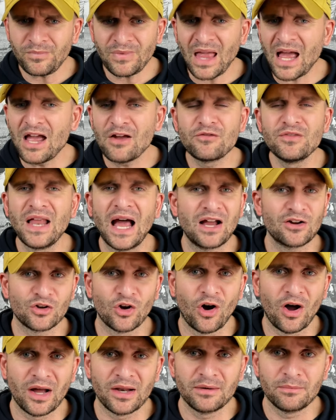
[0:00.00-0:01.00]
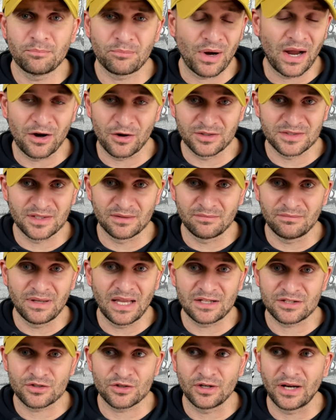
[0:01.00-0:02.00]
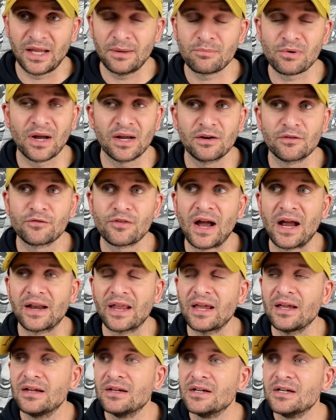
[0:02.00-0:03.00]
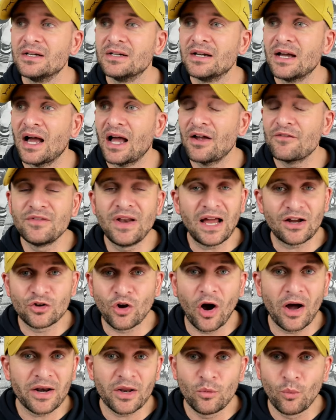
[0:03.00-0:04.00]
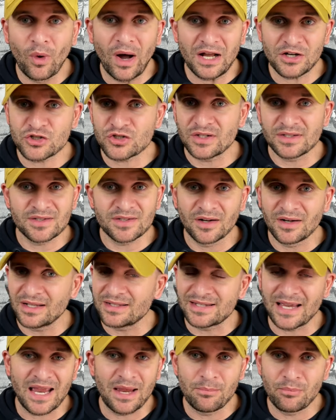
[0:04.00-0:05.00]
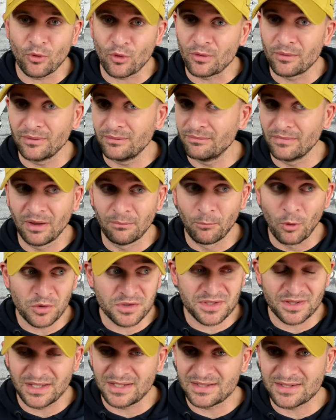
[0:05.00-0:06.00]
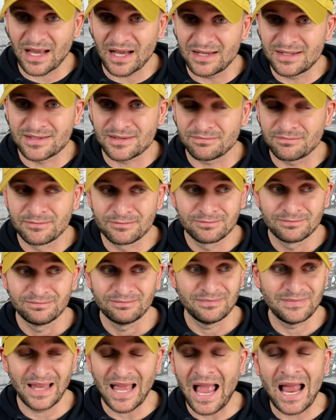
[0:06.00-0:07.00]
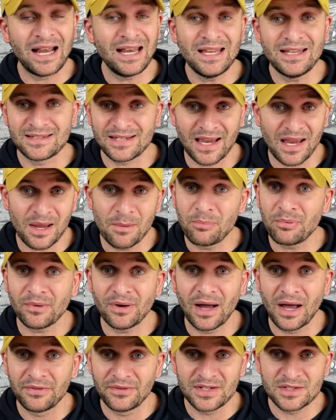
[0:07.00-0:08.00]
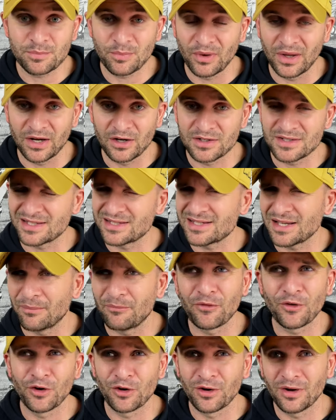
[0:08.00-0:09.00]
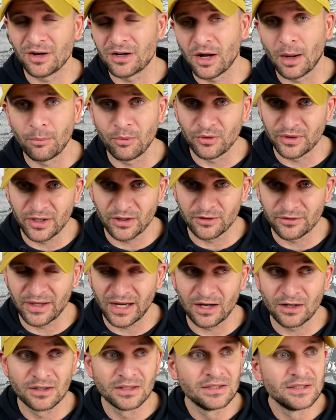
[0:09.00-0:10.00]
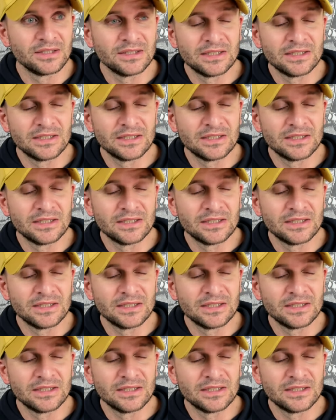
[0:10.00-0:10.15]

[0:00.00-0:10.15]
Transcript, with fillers: I have not gone prior to yesterday, prior to Friday. I've not gone and watched a ton of tape or most of these guys, any tape on these players, except for a couple here or there.